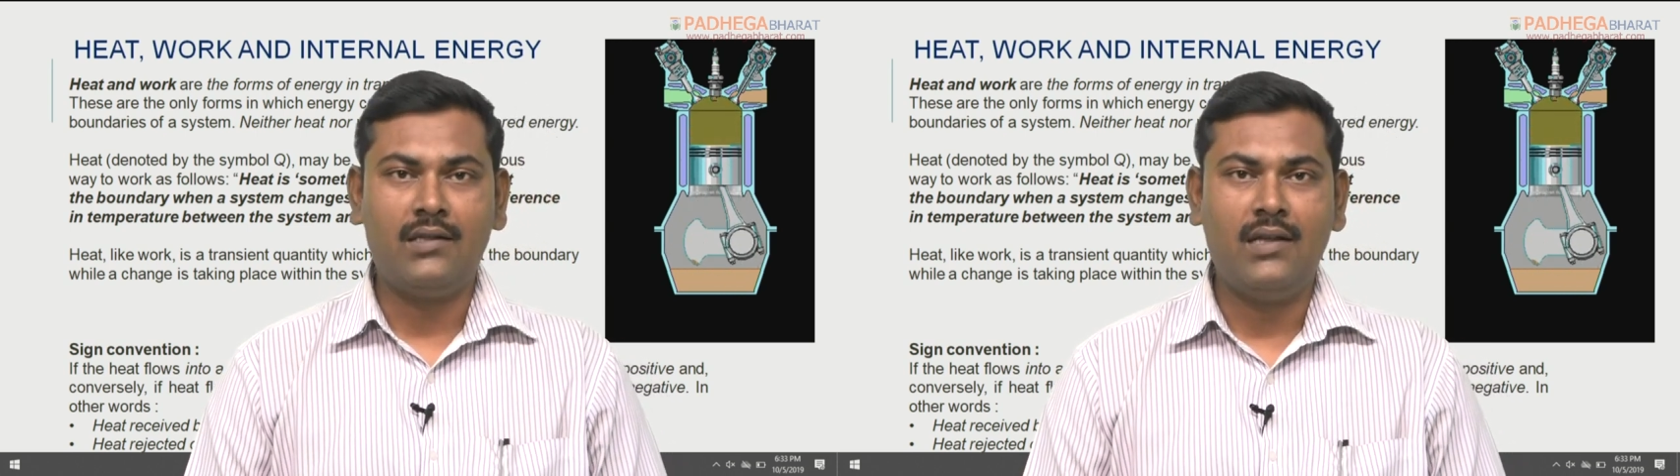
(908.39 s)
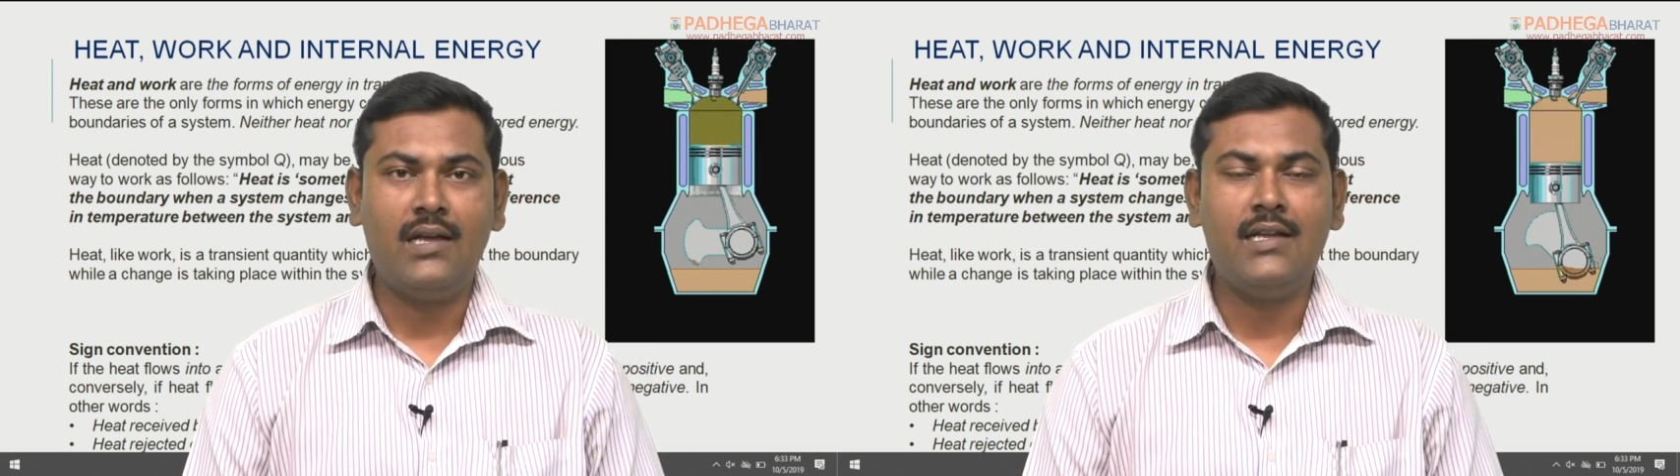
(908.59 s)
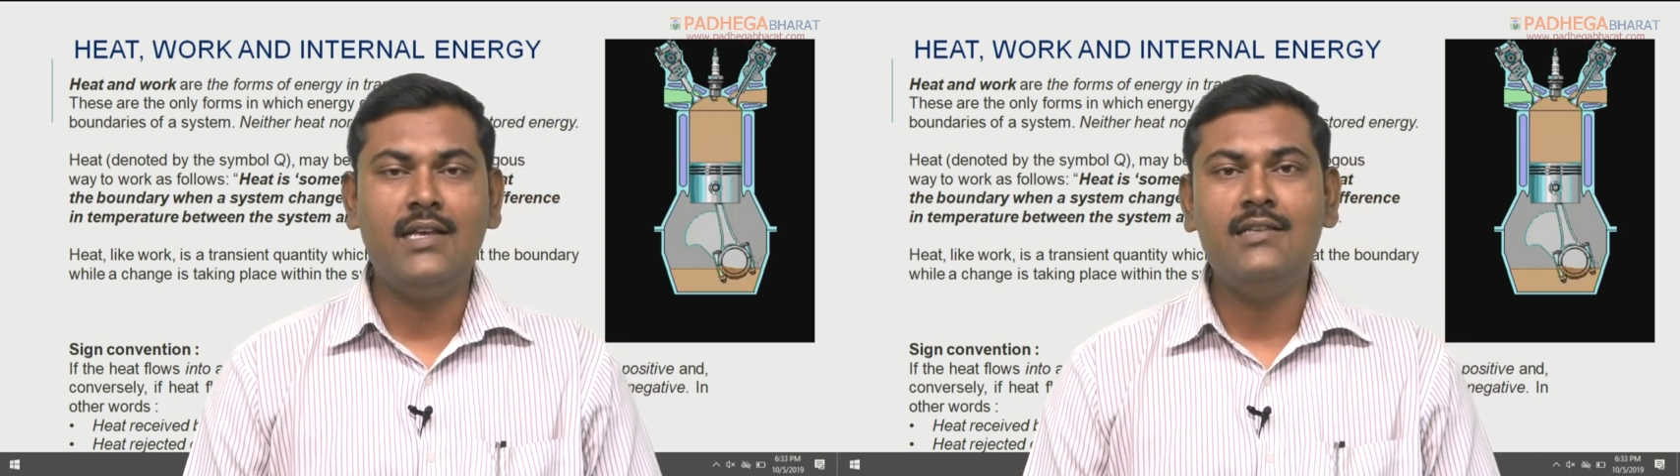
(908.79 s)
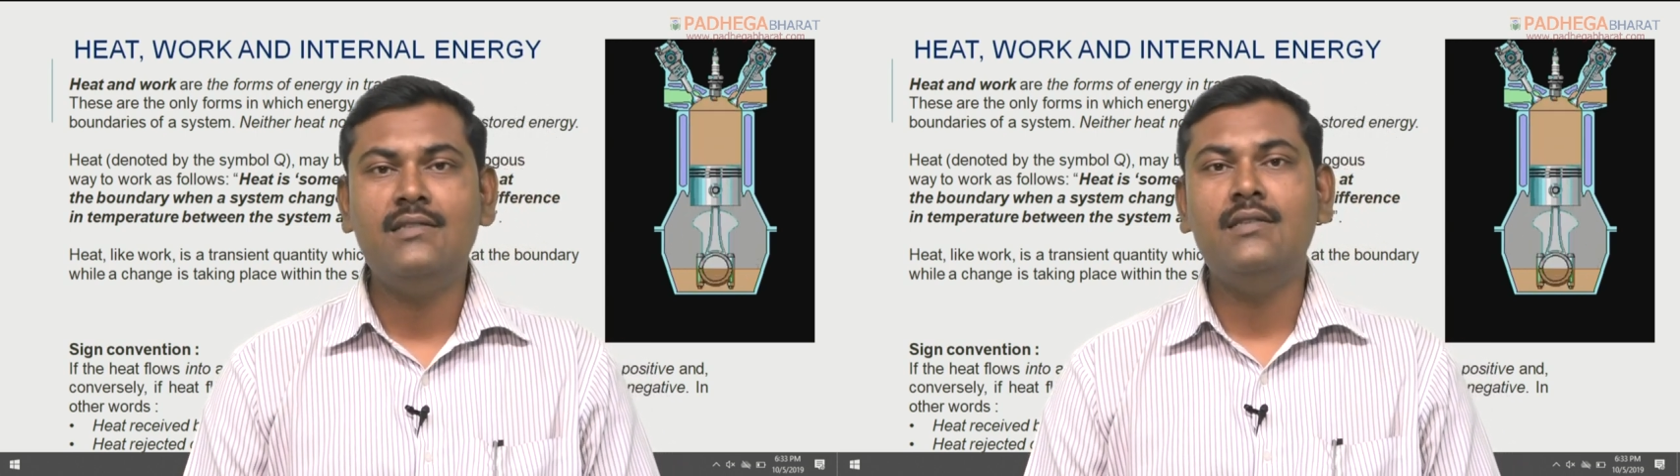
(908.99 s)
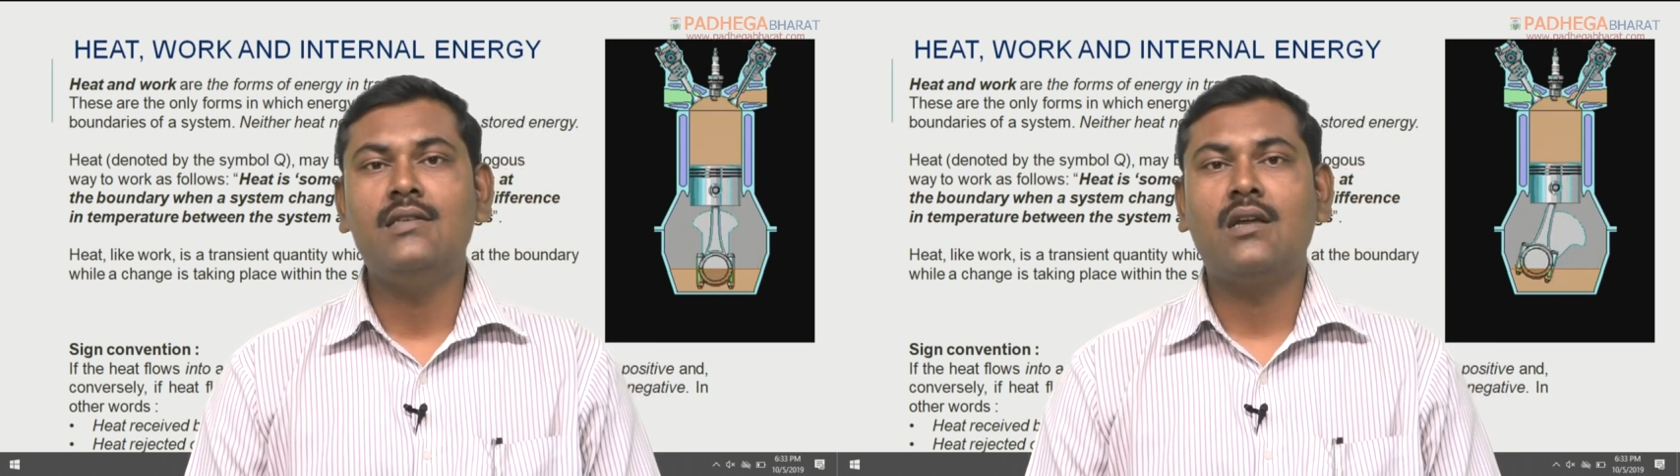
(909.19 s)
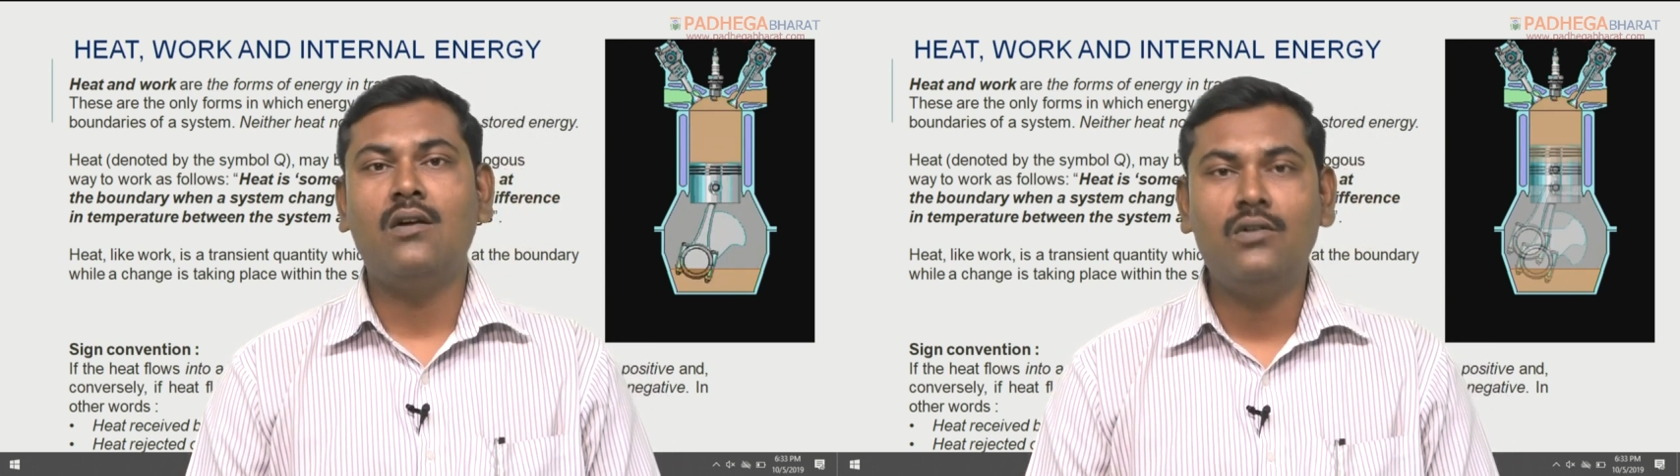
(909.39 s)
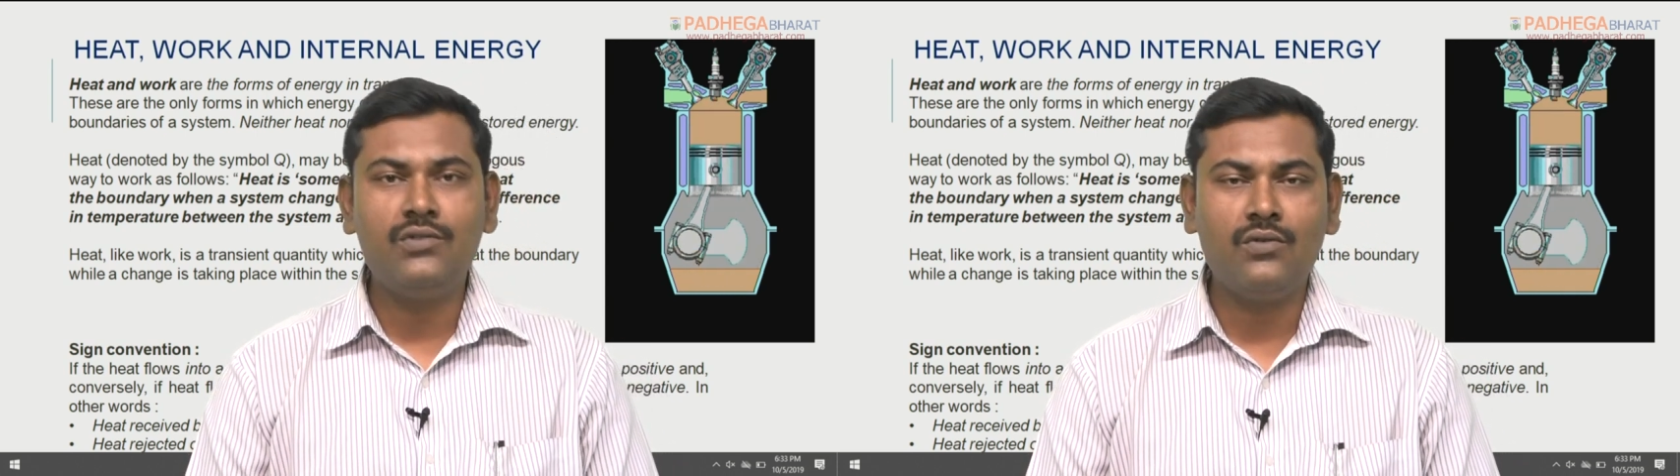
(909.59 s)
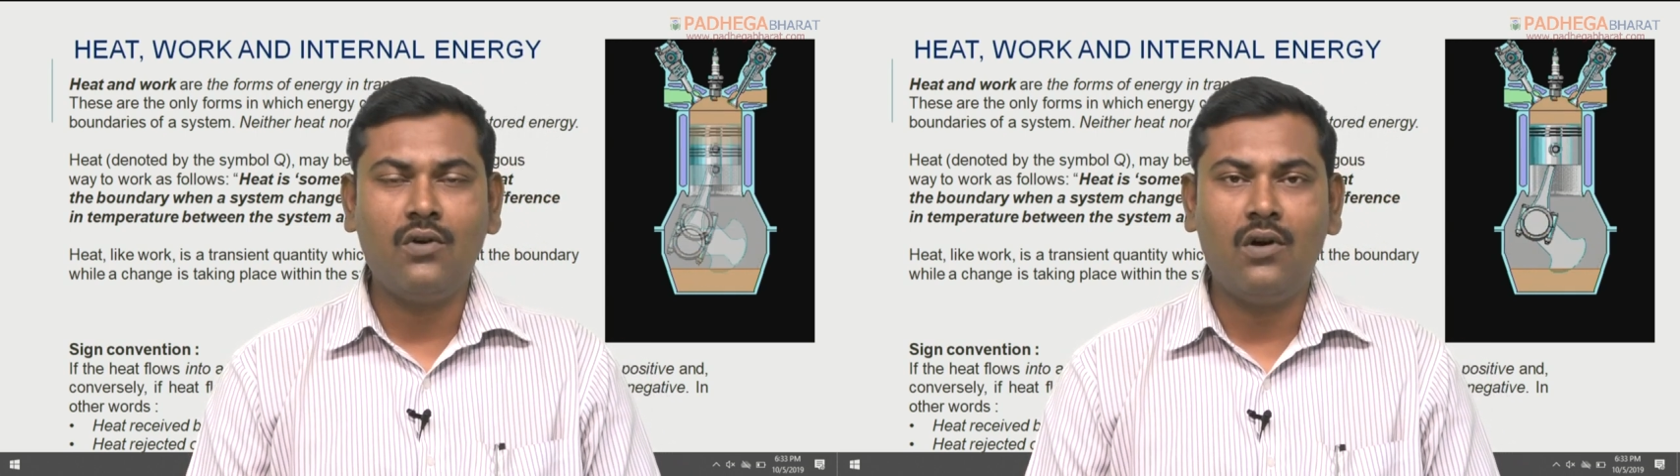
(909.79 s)
and hence these are
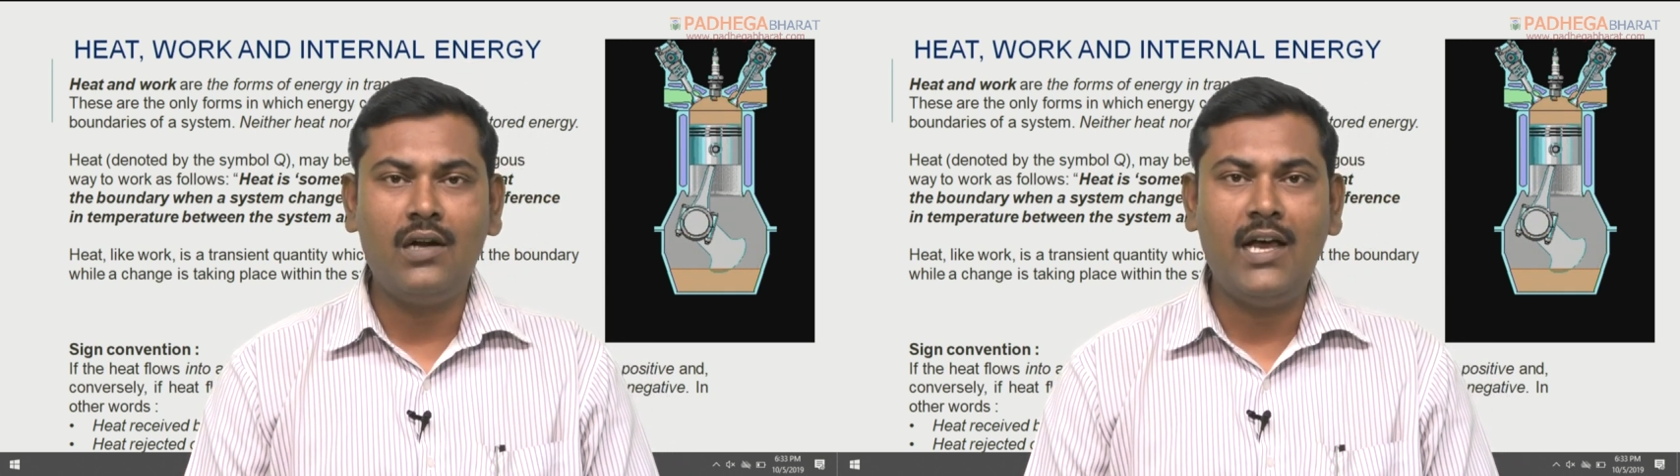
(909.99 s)
also called